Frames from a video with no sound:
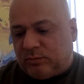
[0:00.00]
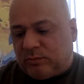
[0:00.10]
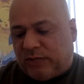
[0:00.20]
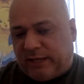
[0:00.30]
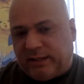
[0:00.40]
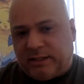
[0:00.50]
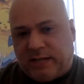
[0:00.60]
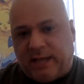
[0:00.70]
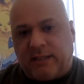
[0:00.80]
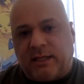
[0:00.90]
take the
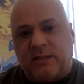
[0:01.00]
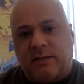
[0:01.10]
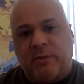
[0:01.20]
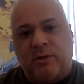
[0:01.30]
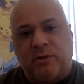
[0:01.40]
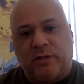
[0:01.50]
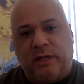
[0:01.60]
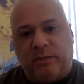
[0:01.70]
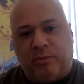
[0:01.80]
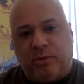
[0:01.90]
chance on some of those
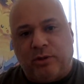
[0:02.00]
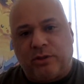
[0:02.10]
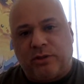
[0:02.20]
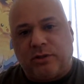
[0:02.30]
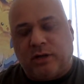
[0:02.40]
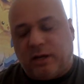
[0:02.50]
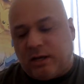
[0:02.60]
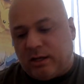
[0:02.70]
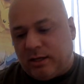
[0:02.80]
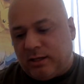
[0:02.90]
imports.
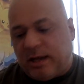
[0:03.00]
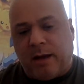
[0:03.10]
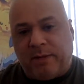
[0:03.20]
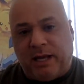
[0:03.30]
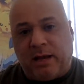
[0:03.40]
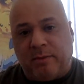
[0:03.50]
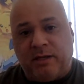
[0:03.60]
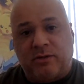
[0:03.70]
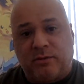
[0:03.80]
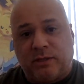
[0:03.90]
Ami Ami
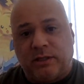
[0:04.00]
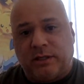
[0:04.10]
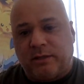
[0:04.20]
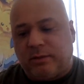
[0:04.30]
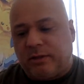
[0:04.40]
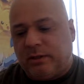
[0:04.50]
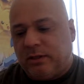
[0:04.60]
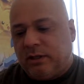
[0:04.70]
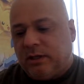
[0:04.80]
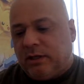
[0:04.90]
is a really good one.
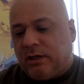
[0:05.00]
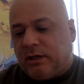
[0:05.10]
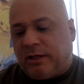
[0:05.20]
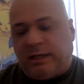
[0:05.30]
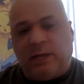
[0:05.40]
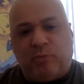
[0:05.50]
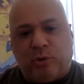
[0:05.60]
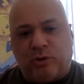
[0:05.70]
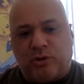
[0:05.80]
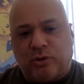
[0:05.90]

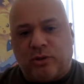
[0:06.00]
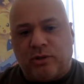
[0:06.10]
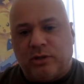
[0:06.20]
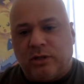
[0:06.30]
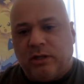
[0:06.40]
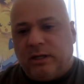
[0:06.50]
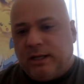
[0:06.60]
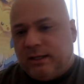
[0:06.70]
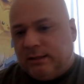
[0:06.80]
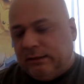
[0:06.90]
The import stores,
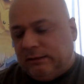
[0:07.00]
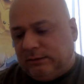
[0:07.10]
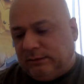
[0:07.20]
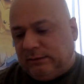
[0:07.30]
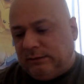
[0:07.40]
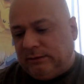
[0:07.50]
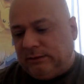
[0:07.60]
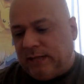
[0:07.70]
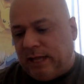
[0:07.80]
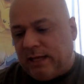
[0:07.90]

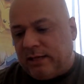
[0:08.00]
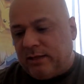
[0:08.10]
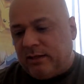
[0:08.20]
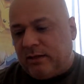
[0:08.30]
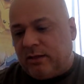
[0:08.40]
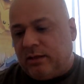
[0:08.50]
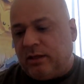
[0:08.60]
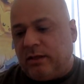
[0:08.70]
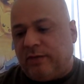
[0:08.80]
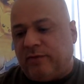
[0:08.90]
and
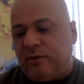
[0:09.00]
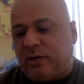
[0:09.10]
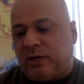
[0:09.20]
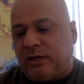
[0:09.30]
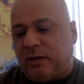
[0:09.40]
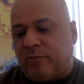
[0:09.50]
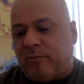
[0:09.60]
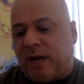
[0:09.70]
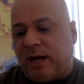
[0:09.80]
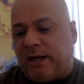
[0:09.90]
if you can
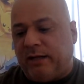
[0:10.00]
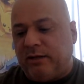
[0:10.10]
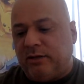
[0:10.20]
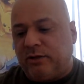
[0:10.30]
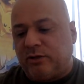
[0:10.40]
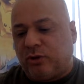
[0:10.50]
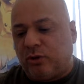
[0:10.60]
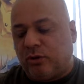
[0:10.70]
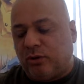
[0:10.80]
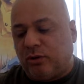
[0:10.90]
combine your
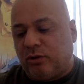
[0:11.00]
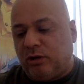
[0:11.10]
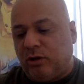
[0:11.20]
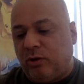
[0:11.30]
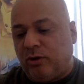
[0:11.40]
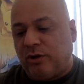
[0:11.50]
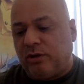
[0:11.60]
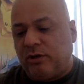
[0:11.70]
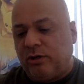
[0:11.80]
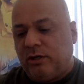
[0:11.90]
total order,
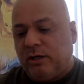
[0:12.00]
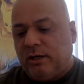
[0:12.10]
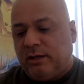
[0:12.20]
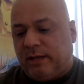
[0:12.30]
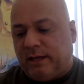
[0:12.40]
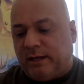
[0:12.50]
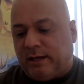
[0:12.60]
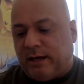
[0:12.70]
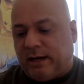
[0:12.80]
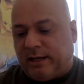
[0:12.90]
then
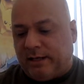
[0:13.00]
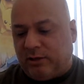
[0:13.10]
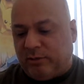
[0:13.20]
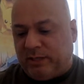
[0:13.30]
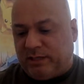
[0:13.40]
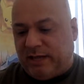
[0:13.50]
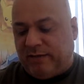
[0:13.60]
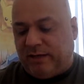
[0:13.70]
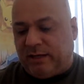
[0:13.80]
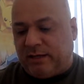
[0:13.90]
I think you'll be
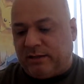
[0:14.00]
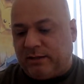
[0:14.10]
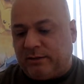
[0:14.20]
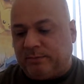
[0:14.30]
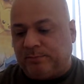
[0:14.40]
saving on